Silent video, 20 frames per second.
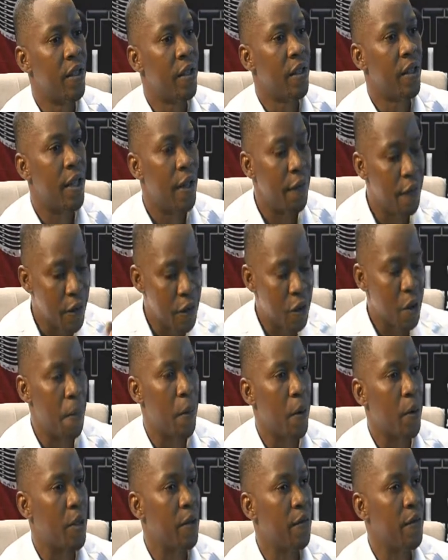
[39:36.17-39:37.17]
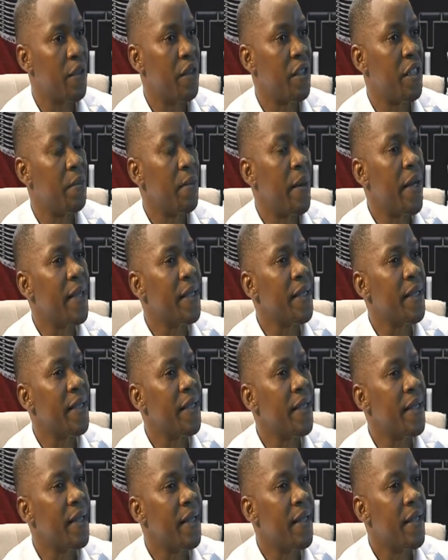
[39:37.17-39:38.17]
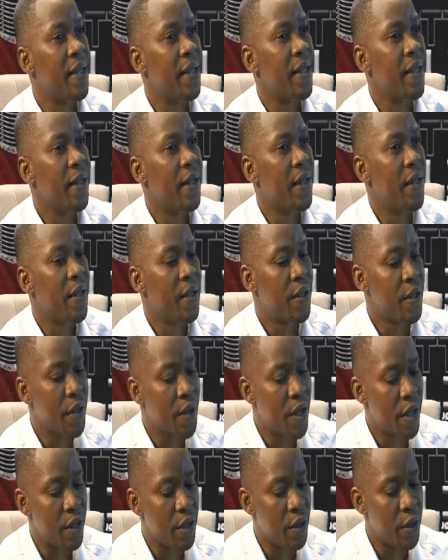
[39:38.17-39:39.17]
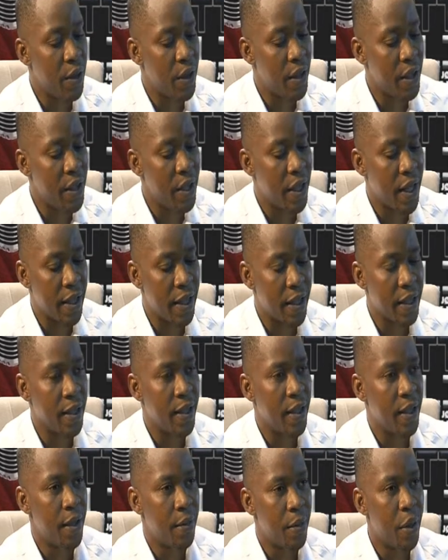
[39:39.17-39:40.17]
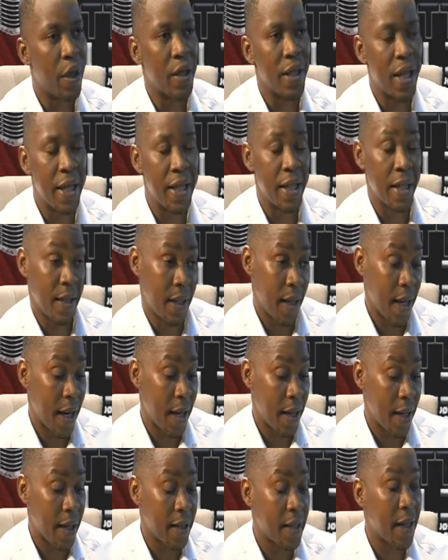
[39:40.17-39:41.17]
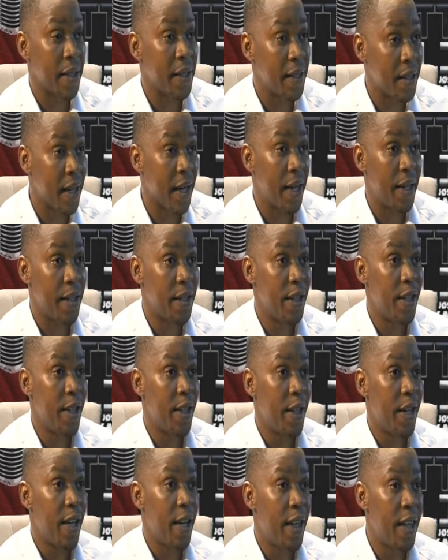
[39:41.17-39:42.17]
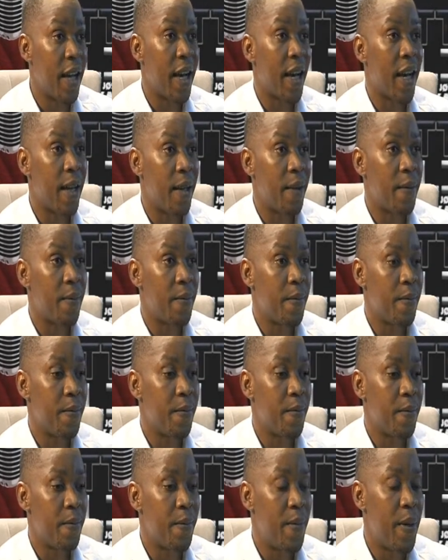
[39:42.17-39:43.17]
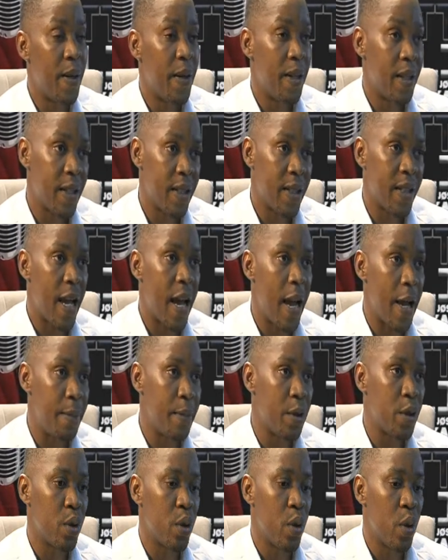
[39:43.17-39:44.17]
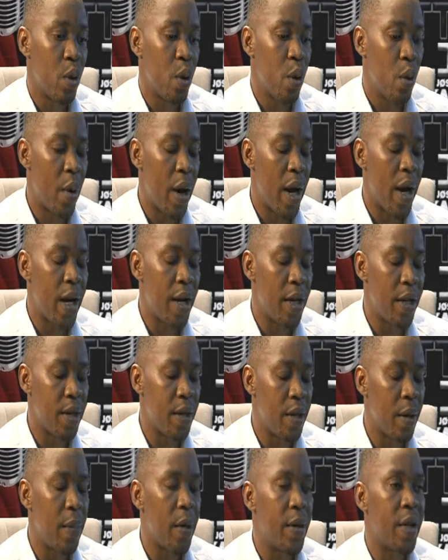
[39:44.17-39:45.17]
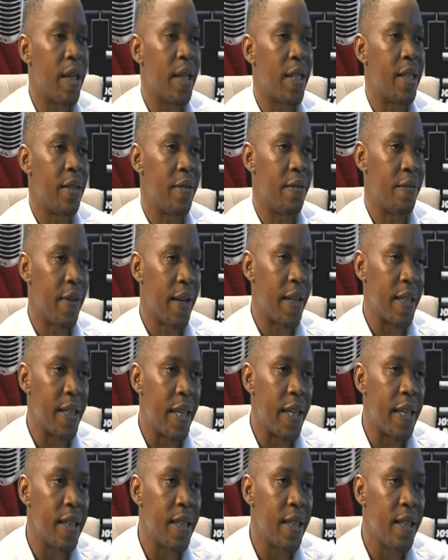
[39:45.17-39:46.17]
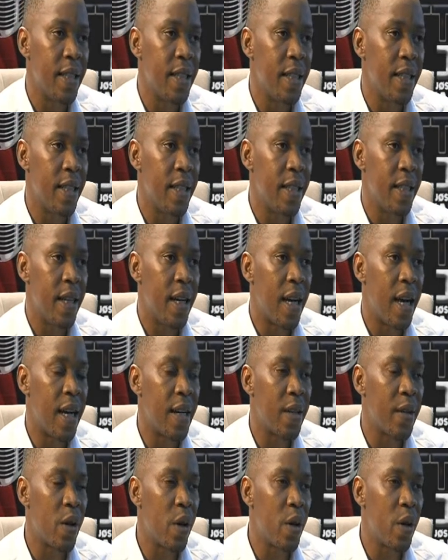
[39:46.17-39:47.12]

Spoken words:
giving supportive treatment, so that you see that, because as I said, there are times wherein somebody gets infected and